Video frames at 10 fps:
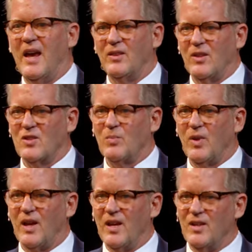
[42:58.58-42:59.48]
at this
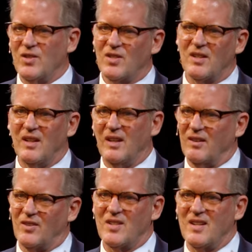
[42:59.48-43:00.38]
place,
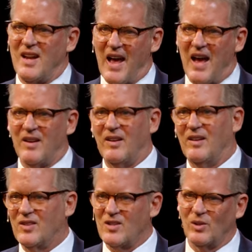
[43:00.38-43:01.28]
it's not,
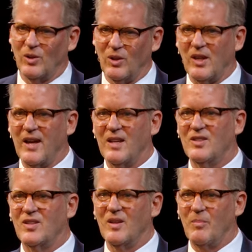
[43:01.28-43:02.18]
it doesn't look like
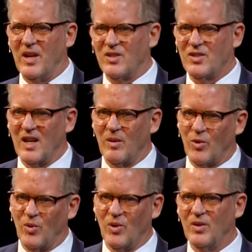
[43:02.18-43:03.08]
it's in the best
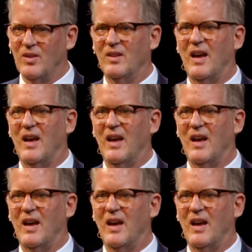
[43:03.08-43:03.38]
neighborhood.